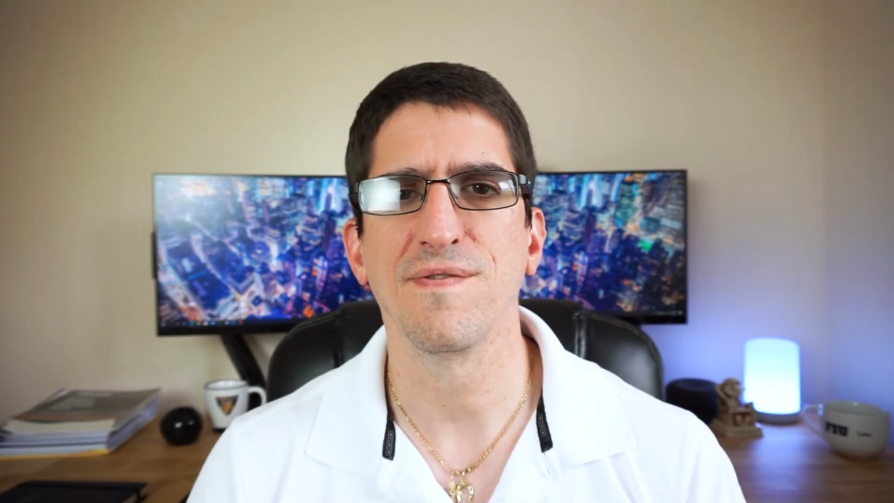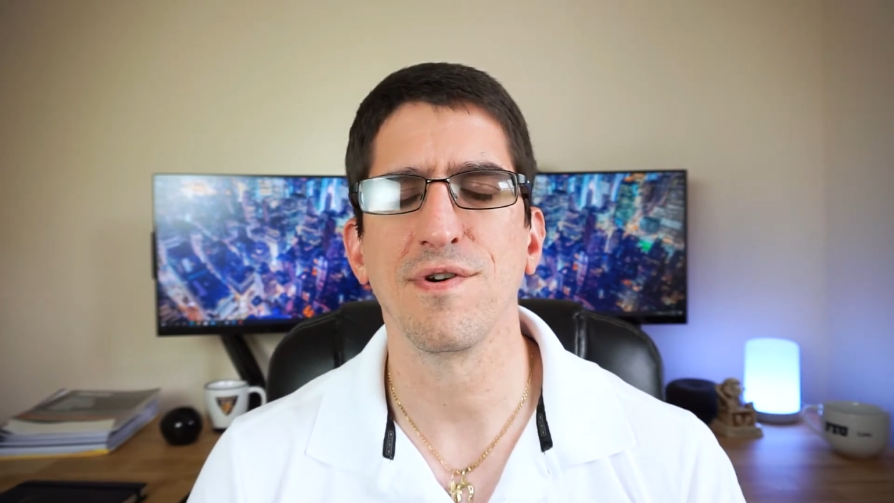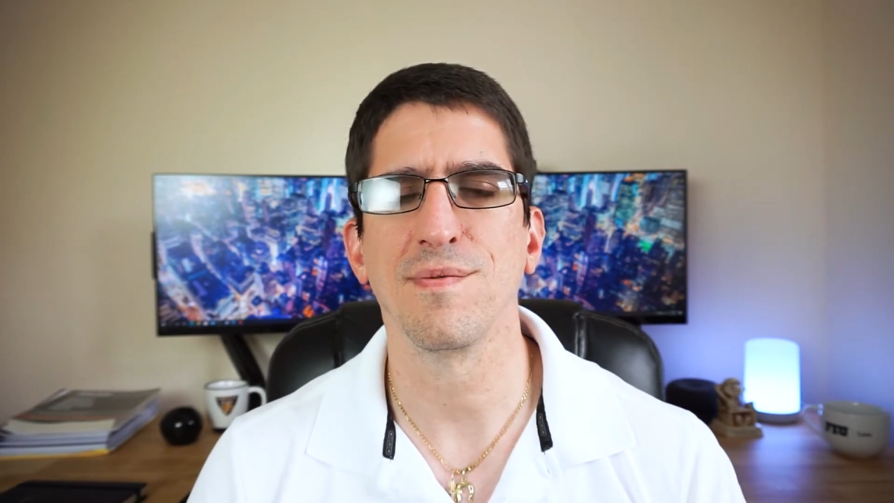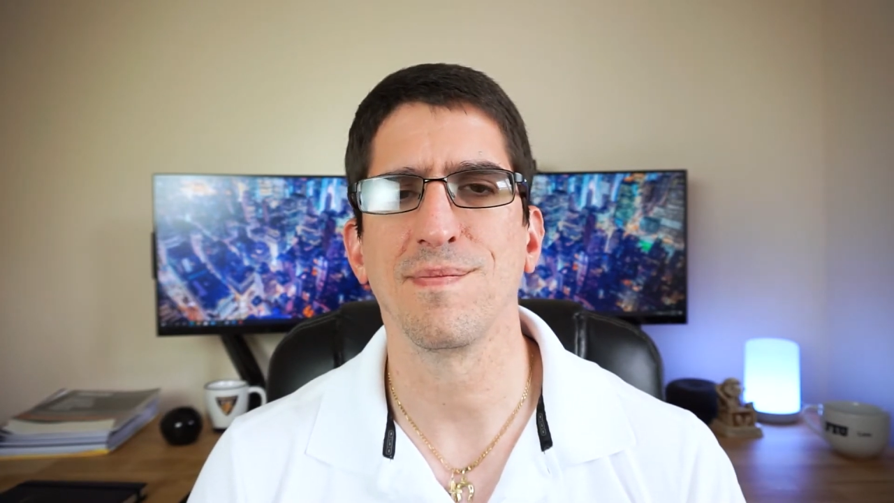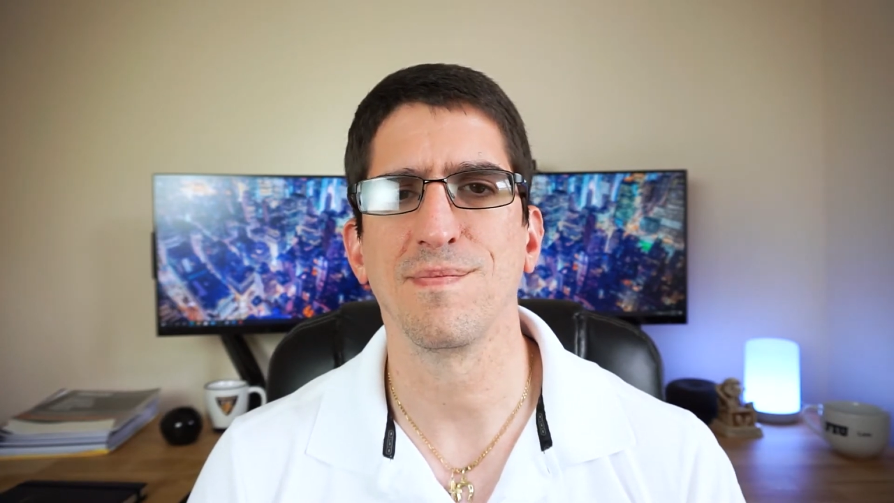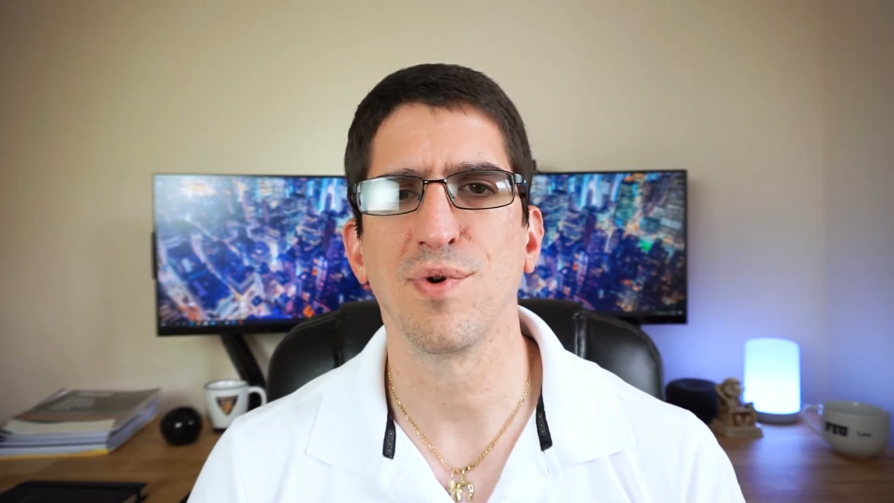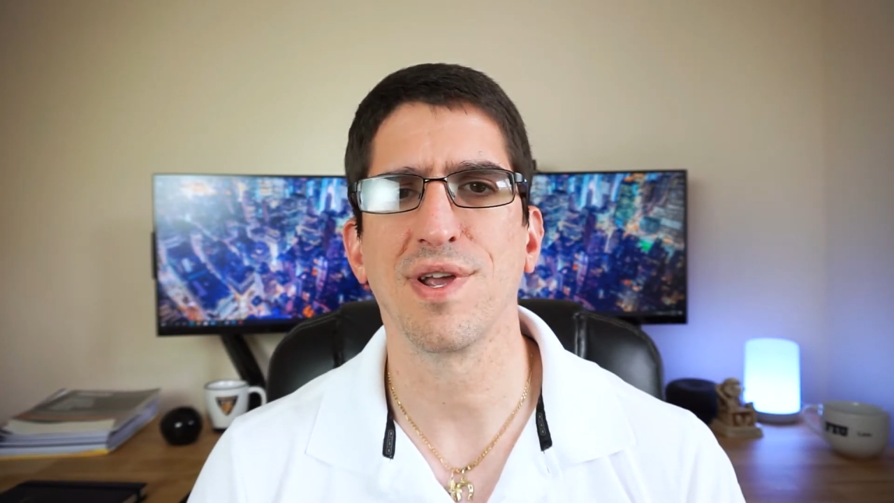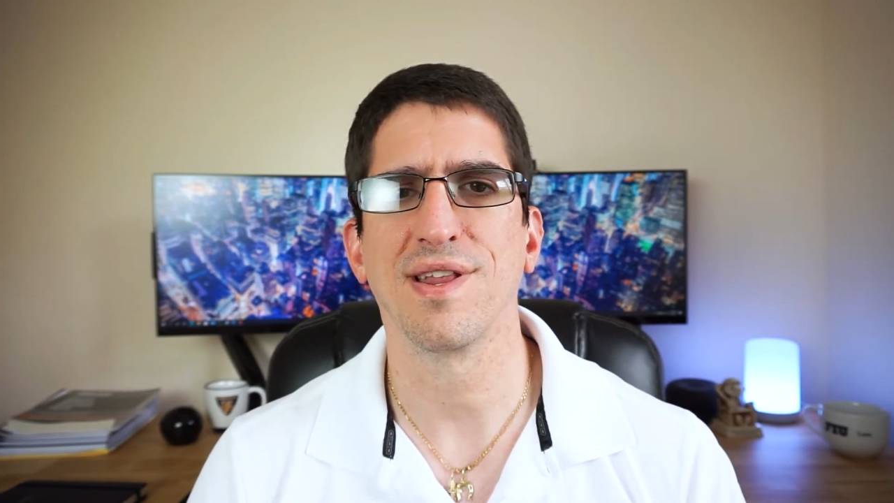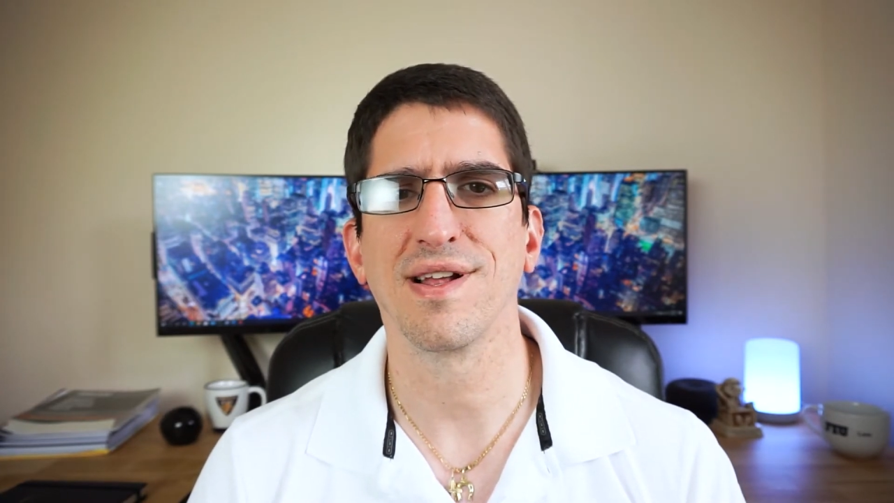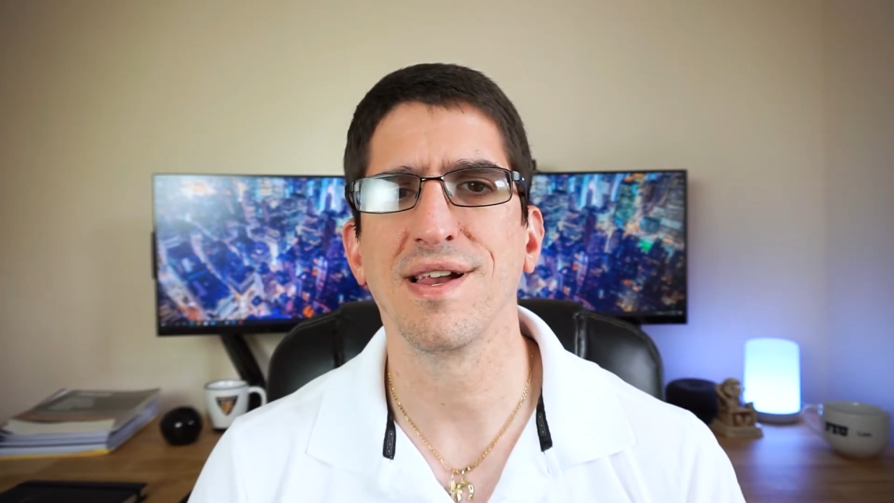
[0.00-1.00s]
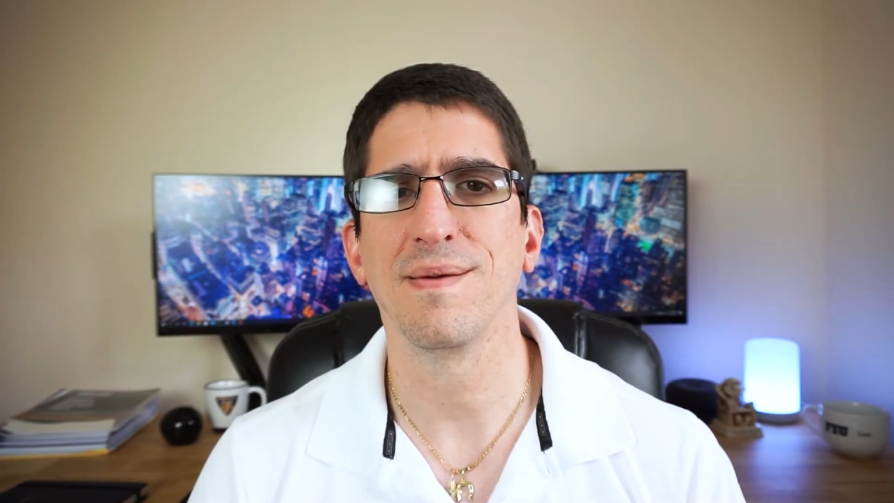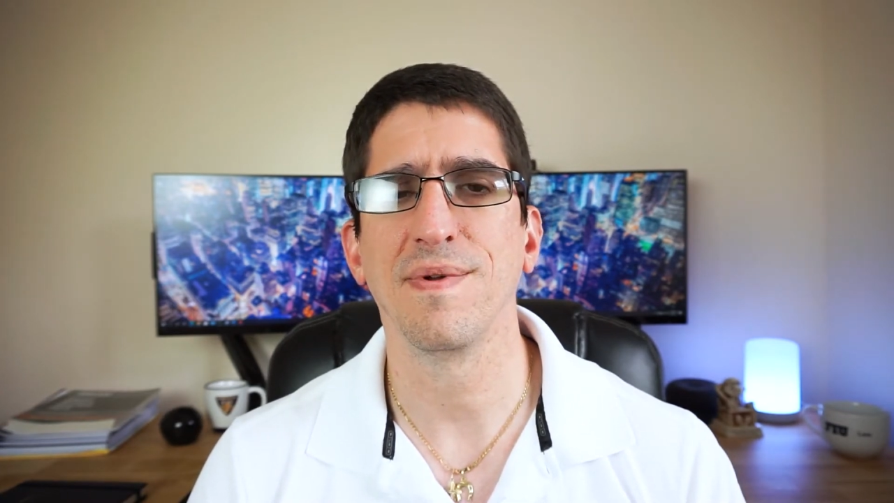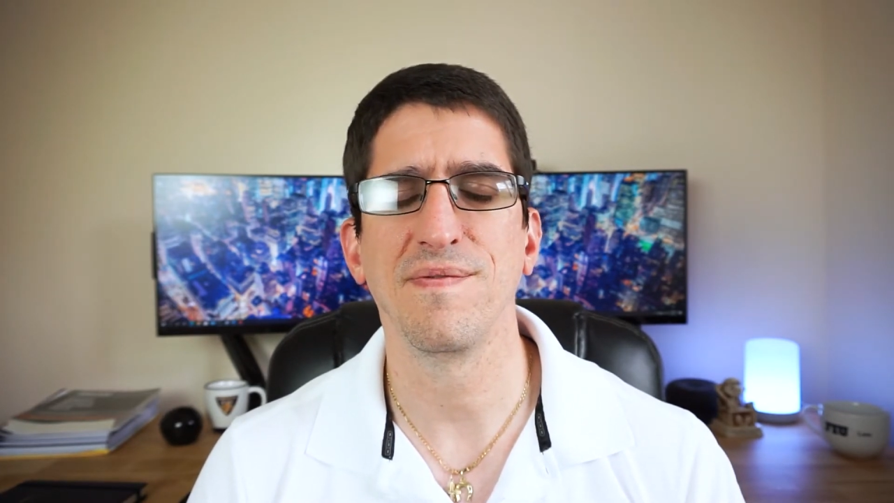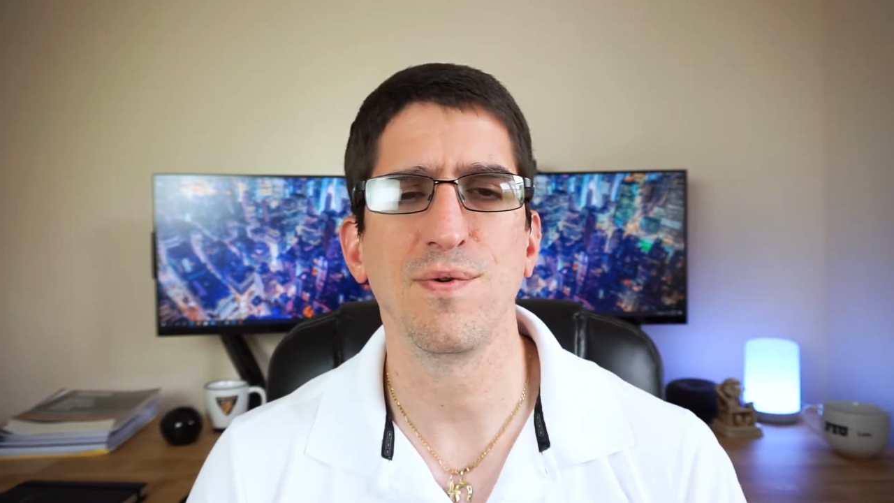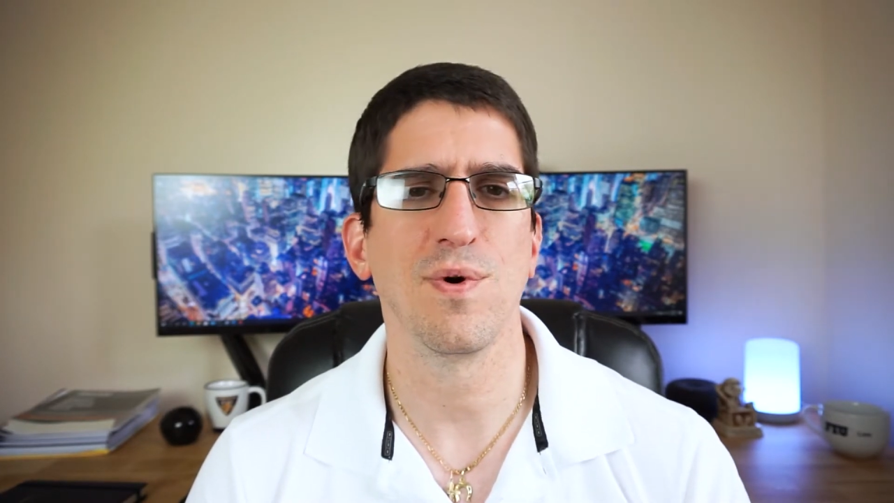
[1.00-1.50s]
from bringing a claim
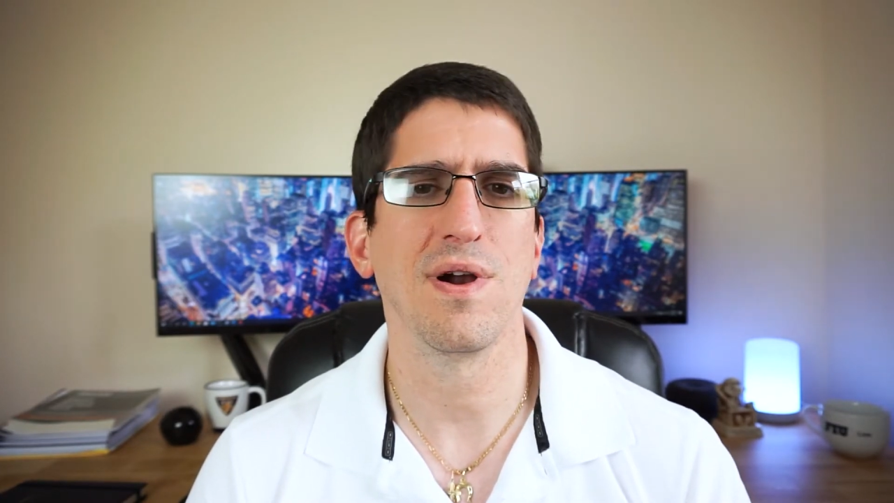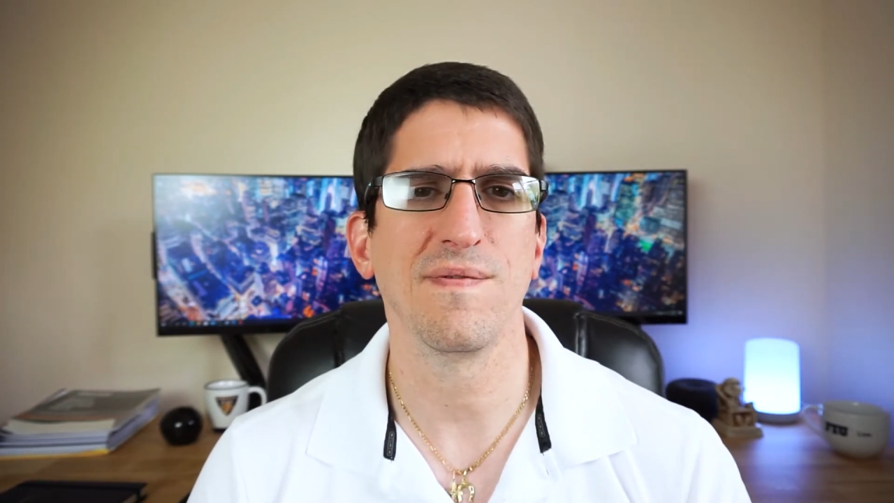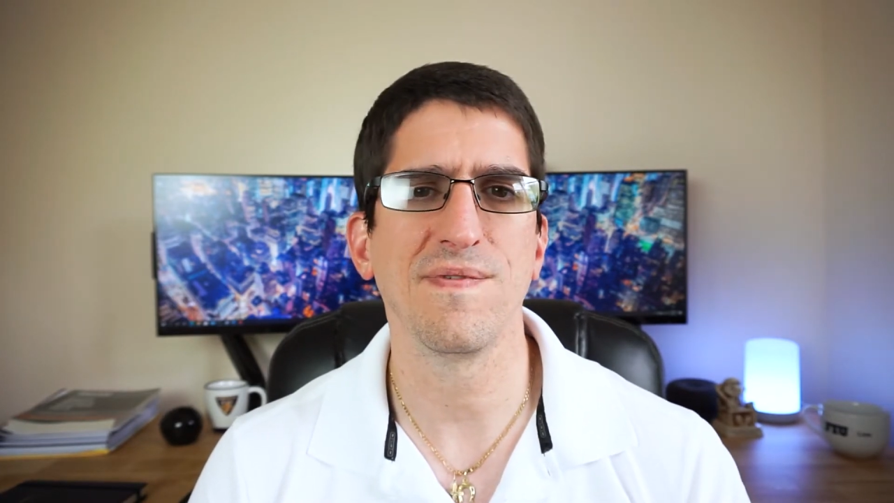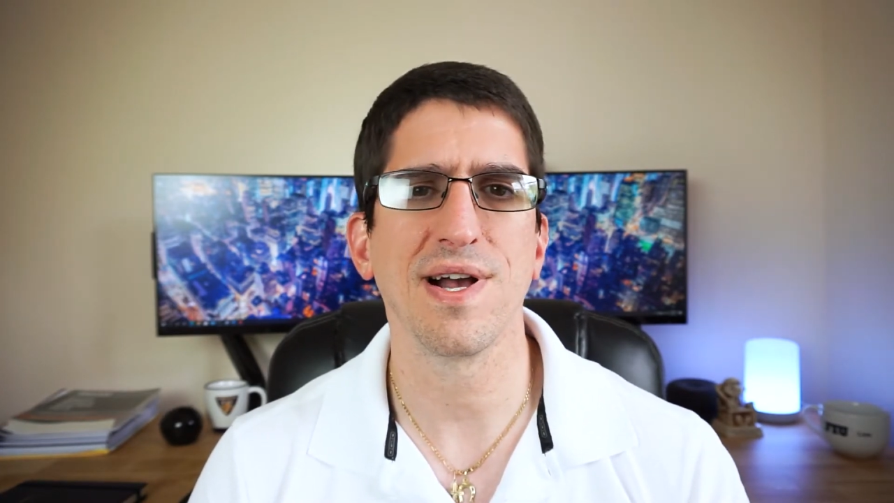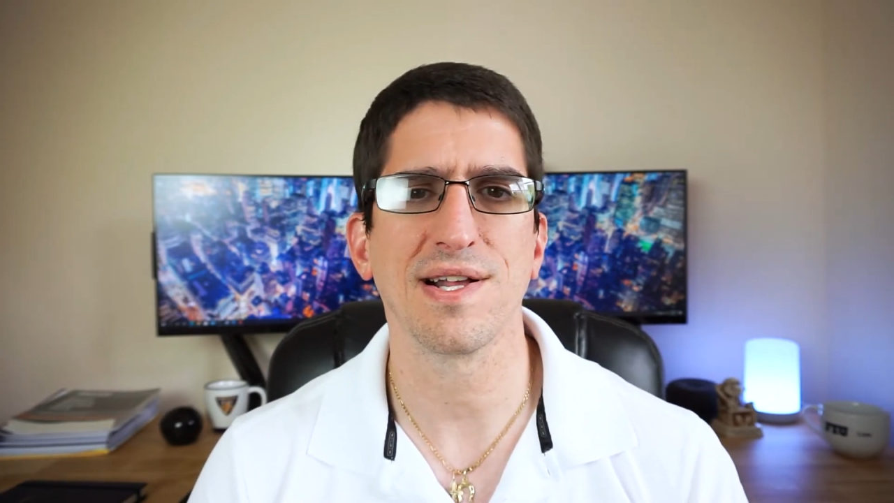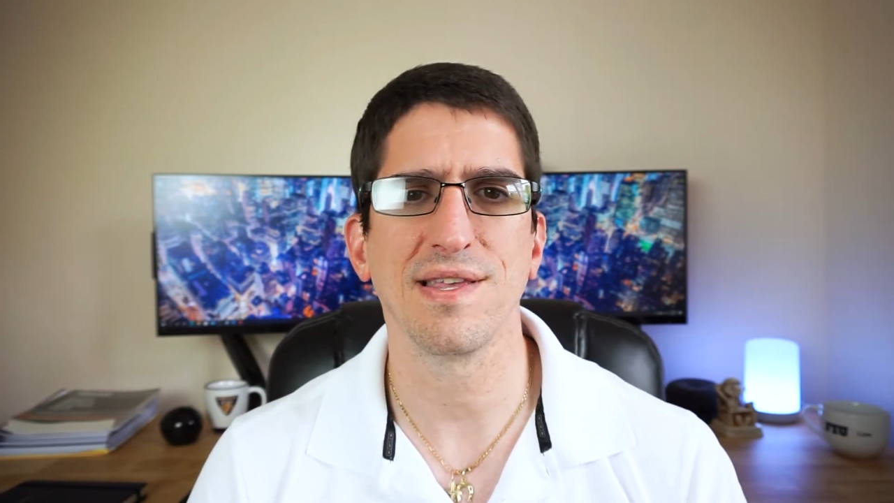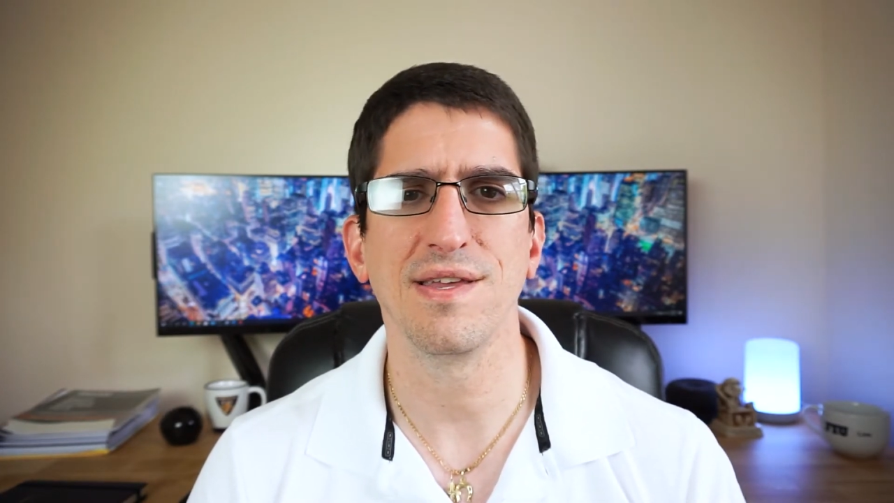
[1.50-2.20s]
if you are in fact